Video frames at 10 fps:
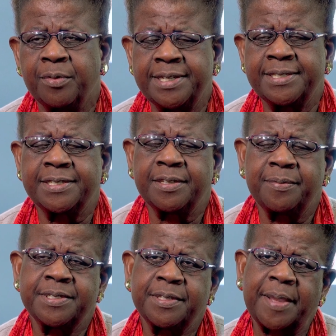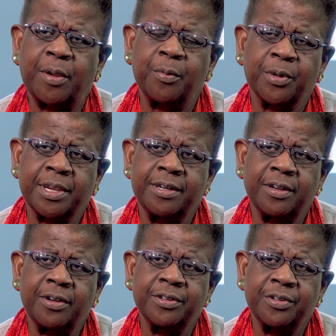racism is about working
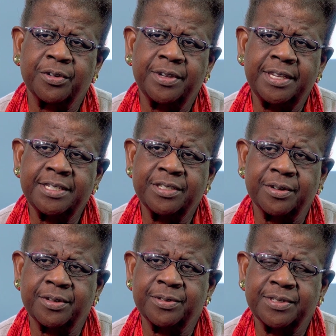on your internal